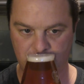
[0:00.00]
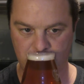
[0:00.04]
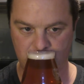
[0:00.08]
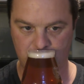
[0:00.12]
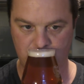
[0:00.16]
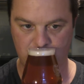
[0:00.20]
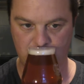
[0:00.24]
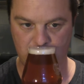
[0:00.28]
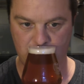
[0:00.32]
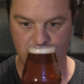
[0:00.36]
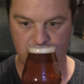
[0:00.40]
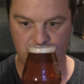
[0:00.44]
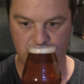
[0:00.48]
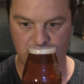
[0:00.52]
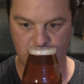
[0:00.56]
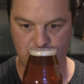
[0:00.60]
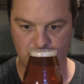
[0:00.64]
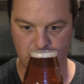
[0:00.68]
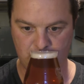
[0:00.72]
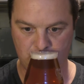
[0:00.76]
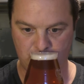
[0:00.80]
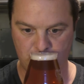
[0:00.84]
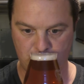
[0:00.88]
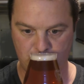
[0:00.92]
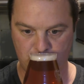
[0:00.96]

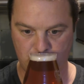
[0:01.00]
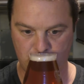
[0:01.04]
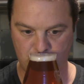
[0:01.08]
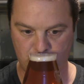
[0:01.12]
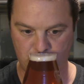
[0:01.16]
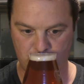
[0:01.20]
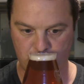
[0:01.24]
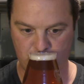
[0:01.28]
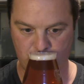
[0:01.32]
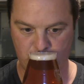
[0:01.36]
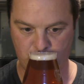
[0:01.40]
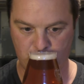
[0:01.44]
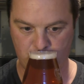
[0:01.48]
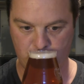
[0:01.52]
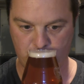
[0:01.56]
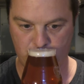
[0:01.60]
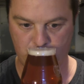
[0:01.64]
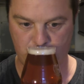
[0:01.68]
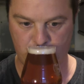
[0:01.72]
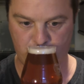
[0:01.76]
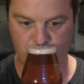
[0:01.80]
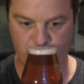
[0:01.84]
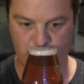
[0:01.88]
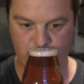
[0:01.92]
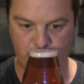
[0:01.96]

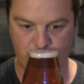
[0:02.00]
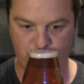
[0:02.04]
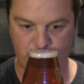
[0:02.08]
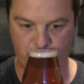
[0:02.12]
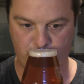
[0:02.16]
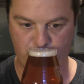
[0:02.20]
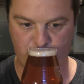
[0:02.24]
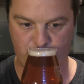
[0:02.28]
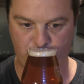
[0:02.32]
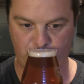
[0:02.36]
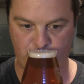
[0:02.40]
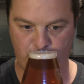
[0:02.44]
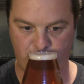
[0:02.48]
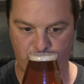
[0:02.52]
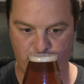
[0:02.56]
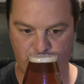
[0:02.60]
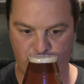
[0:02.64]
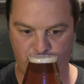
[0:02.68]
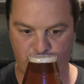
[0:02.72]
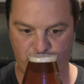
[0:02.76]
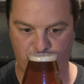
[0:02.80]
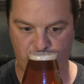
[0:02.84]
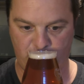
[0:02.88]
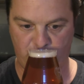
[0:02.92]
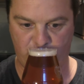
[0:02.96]

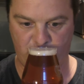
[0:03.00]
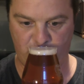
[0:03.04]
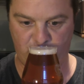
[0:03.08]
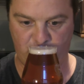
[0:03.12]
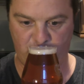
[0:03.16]
[no speech]